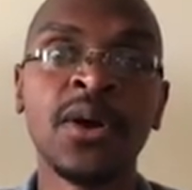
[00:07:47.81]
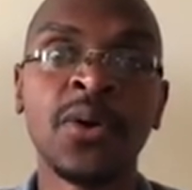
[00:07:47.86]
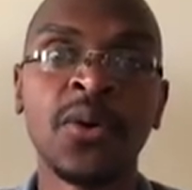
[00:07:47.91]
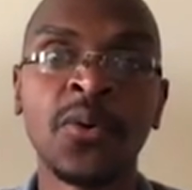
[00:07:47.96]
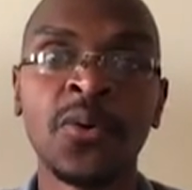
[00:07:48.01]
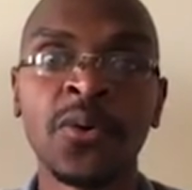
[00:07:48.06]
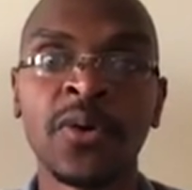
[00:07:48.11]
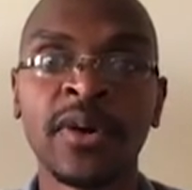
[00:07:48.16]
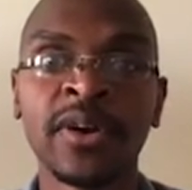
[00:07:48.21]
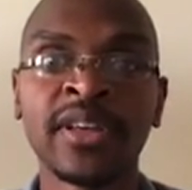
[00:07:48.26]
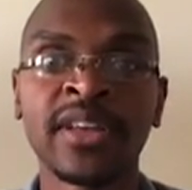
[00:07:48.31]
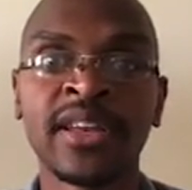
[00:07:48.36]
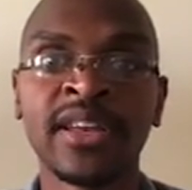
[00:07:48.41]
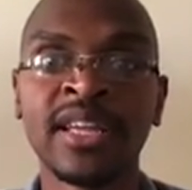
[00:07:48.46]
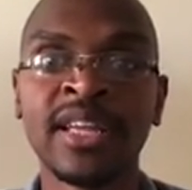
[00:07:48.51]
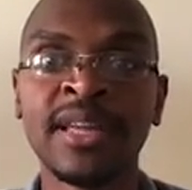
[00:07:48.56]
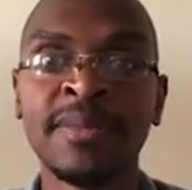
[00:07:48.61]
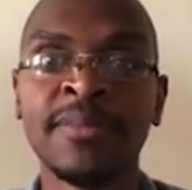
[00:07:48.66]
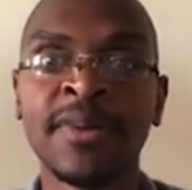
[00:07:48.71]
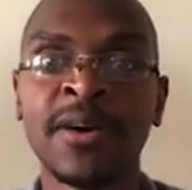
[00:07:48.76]
or you can
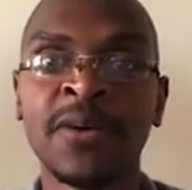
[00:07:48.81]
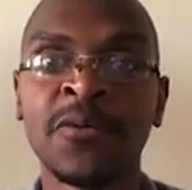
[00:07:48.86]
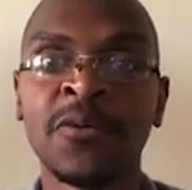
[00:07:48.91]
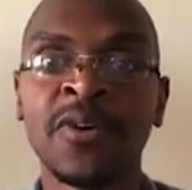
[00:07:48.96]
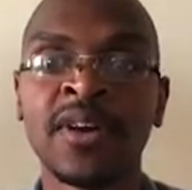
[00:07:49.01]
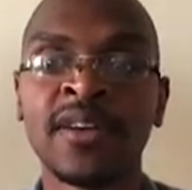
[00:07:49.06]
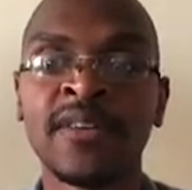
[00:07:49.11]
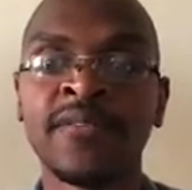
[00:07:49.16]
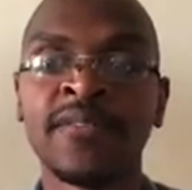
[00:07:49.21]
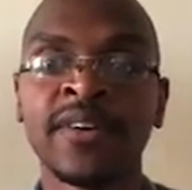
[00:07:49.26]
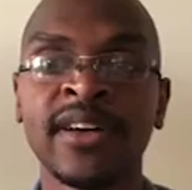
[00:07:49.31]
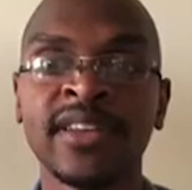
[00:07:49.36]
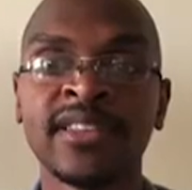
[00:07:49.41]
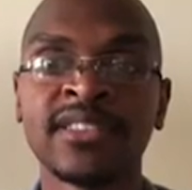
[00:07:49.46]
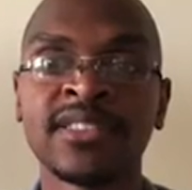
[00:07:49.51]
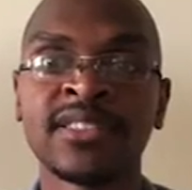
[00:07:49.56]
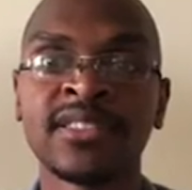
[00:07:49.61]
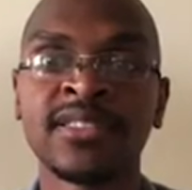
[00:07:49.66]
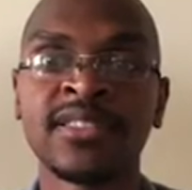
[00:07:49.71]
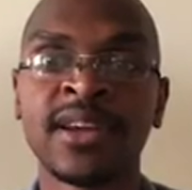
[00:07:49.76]
email one of
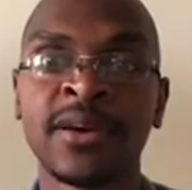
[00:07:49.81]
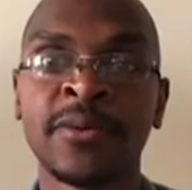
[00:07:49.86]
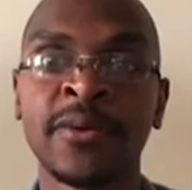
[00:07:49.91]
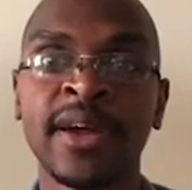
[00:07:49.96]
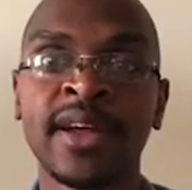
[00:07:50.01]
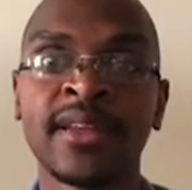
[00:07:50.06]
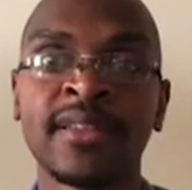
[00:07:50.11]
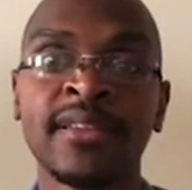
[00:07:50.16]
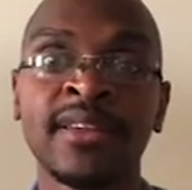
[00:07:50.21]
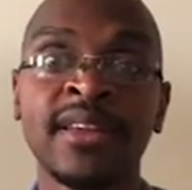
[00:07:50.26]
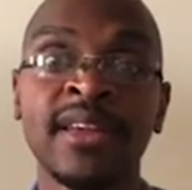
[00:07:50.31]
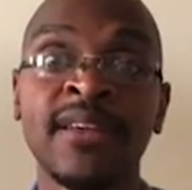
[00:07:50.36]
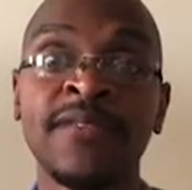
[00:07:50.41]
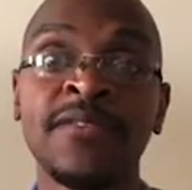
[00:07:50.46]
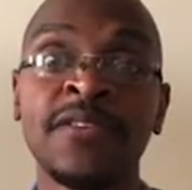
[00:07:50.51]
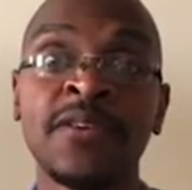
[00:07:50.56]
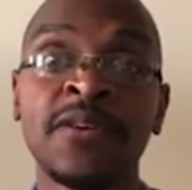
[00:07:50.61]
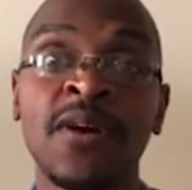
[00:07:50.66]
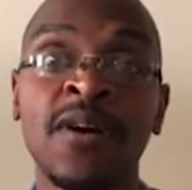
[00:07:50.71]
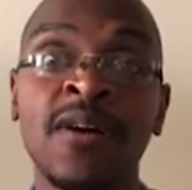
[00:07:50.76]
us directly if
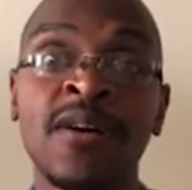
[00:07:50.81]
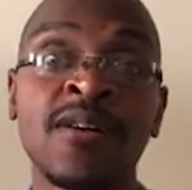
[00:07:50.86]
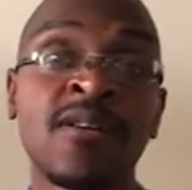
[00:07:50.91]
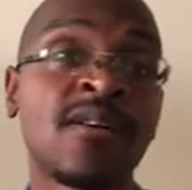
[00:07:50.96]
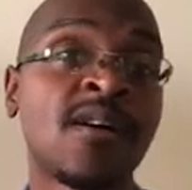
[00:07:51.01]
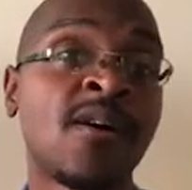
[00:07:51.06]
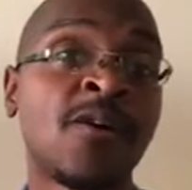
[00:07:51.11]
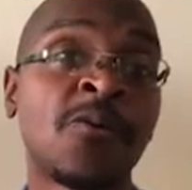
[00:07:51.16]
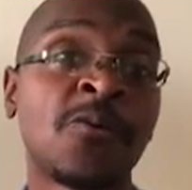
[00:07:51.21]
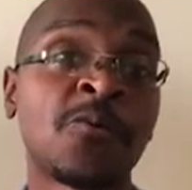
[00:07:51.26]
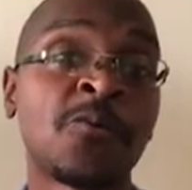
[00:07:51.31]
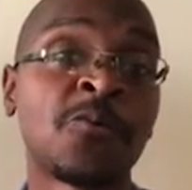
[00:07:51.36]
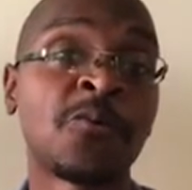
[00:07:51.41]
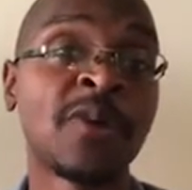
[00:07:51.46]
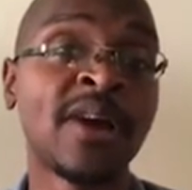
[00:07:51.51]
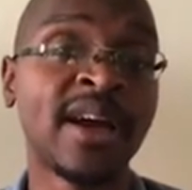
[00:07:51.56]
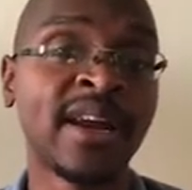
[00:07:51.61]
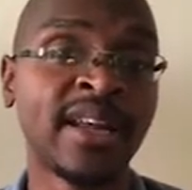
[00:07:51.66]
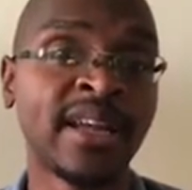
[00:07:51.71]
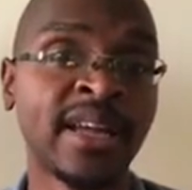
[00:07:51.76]
you are
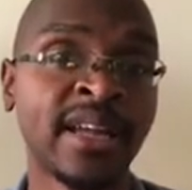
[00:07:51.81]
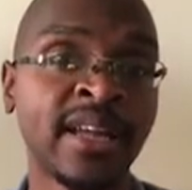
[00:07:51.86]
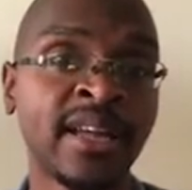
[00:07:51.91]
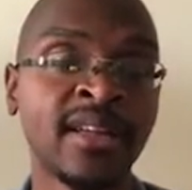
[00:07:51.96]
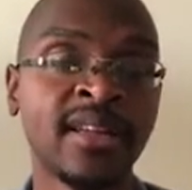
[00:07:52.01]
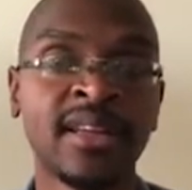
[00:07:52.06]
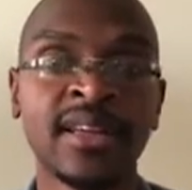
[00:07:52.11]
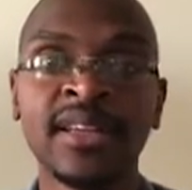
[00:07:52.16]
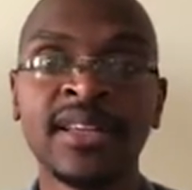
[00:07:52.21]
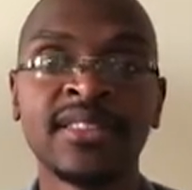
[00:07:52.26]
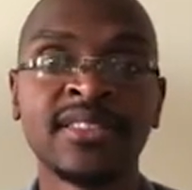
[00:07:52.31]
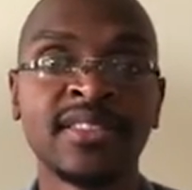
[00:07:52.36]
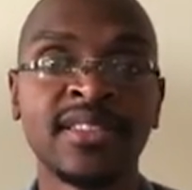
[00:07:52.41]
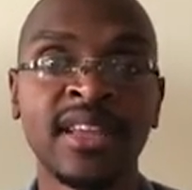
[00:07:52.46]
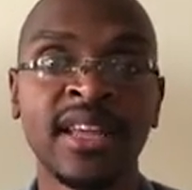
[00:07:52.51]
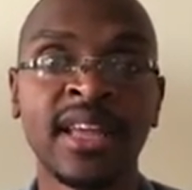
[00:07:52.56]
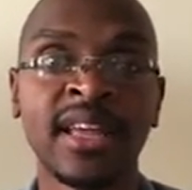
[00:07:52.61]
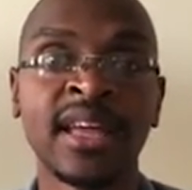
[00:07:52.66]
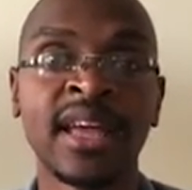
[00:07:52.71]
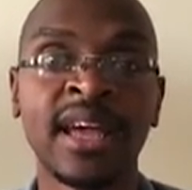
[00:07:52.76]
already
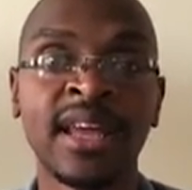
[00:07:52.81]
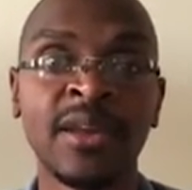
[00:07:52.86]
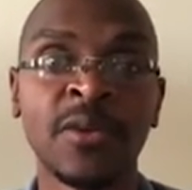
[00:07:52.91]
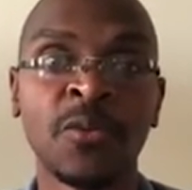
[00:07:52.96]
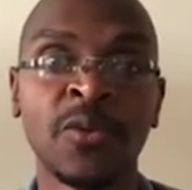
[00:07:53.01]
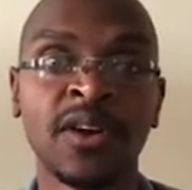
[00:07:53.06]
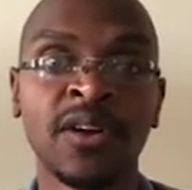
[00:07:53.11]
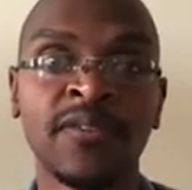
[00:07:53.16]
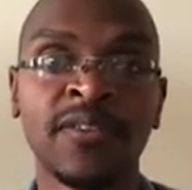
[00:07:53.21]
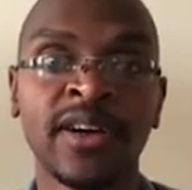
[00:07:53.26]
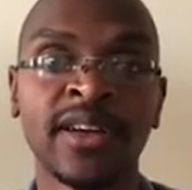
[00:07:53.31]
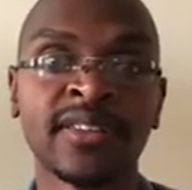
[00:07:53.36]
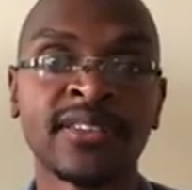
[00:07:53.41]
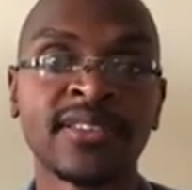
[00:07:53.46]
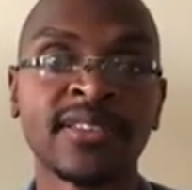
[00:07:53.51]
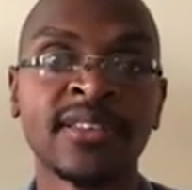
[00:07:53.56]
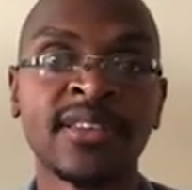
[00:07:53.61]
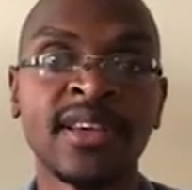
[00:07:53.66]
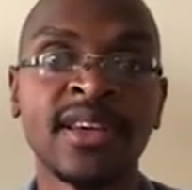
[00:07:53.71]
seeing any one of us.